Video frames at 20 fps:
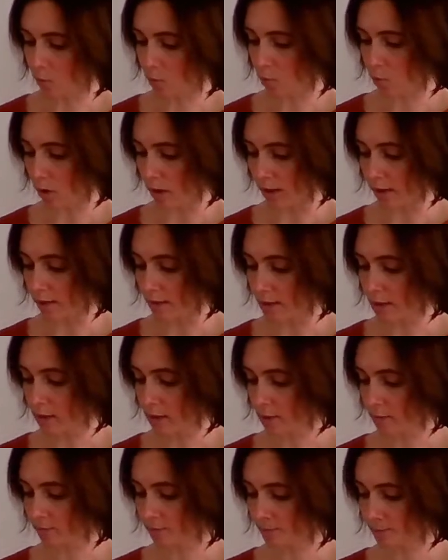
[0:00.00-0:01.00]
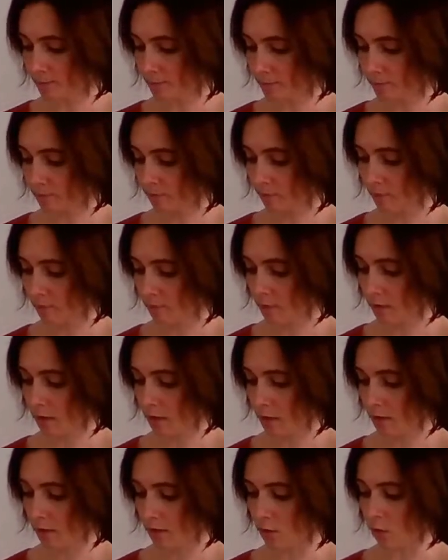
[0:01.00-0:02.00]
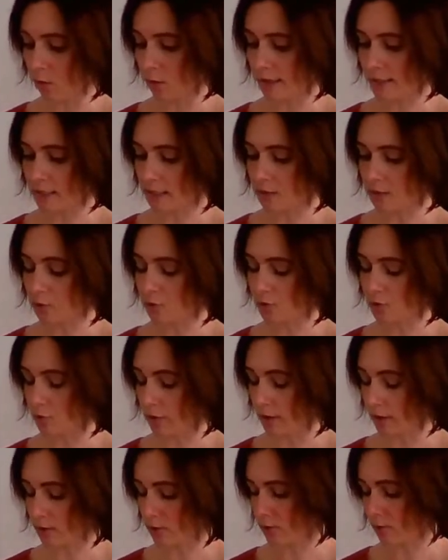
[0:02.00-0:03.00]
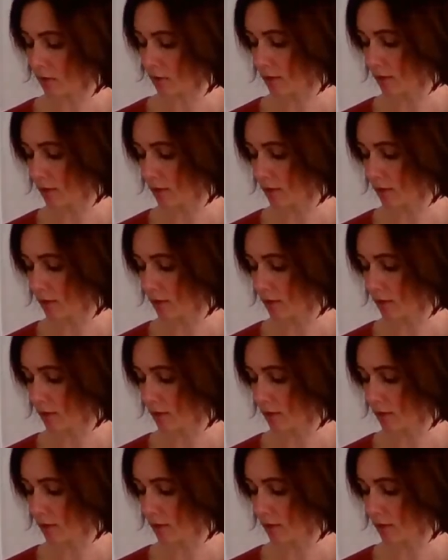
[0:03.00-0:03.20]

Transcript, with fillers: 1. No, I said 2 actually.